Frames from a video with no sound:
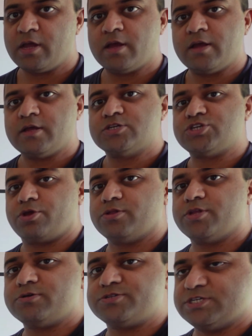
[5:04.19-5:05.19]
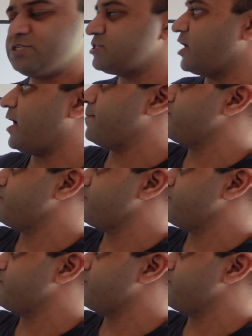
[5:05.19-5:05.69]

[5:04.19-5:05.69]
So you'll notice that